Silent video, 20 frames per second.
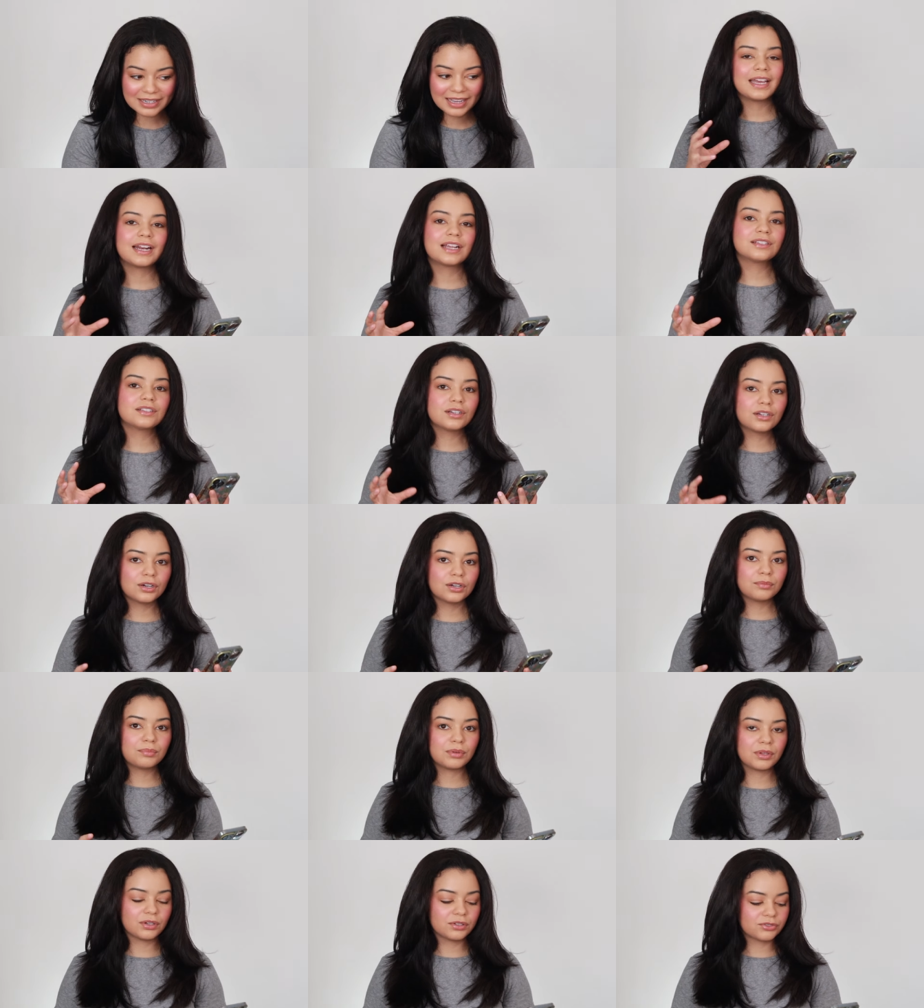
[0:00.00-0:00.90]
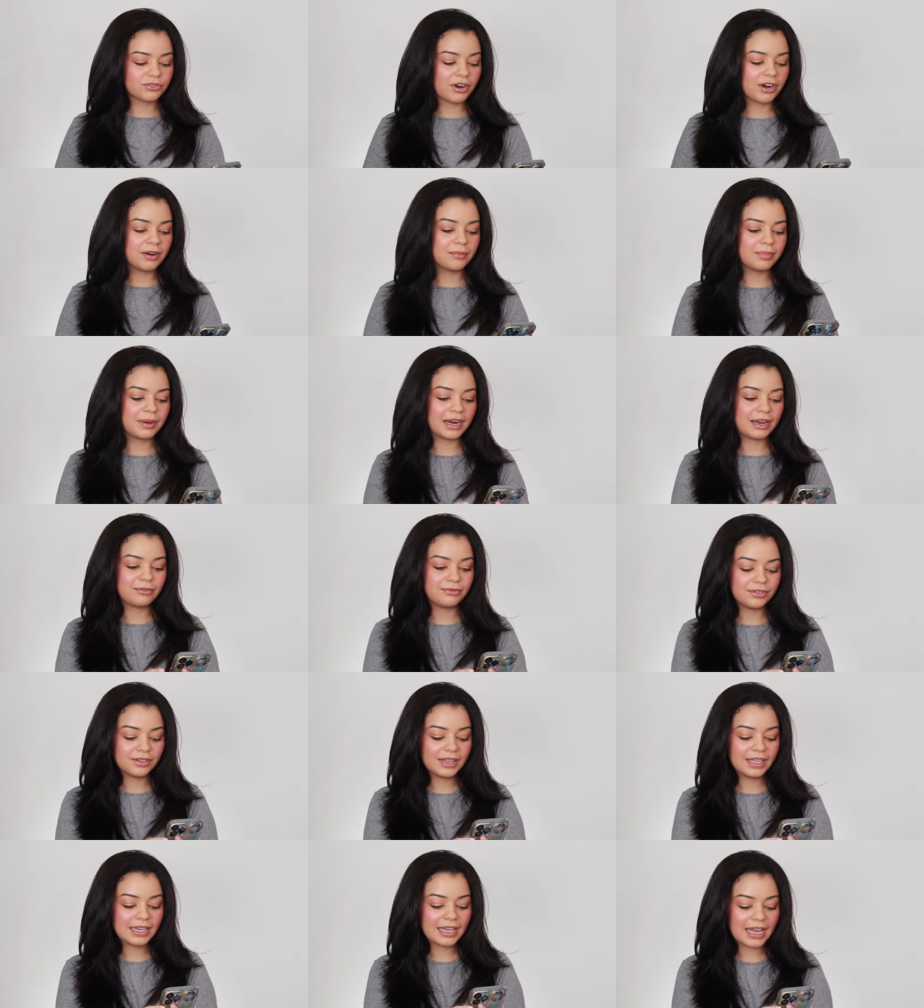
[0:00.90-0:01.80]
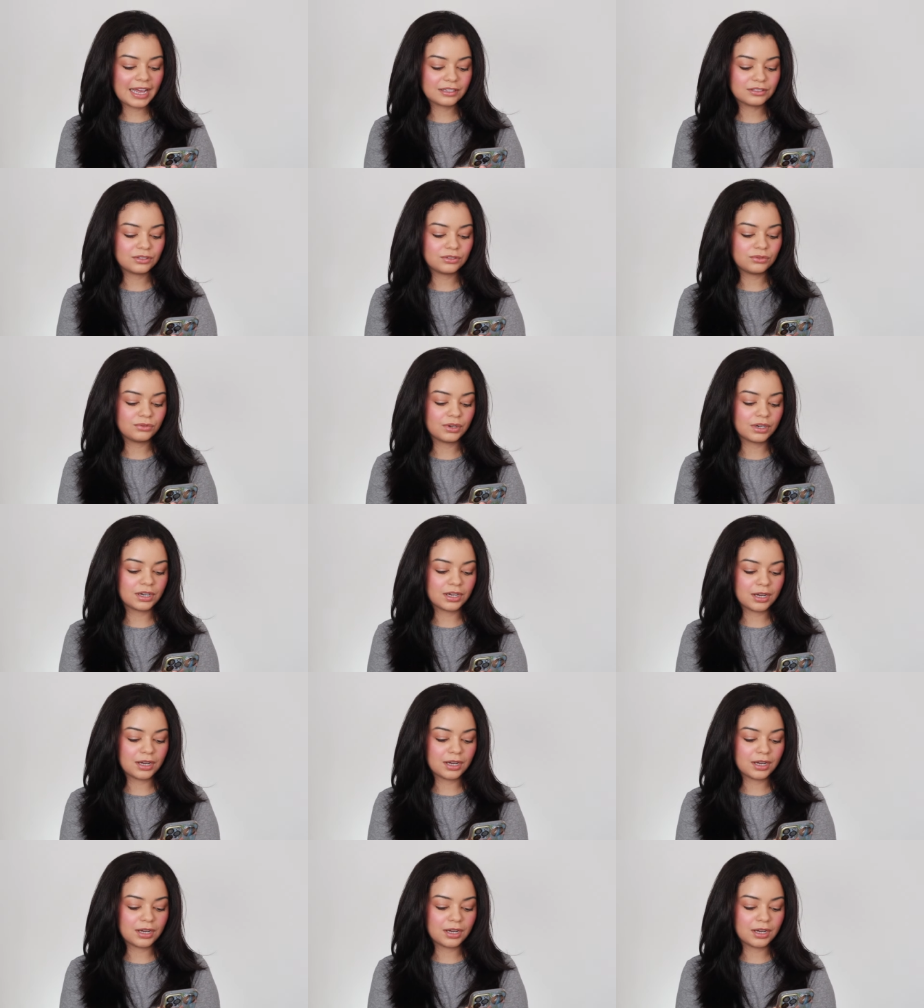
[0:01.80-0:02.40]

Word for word: It is a good blow dryer, but I feel like I had to do a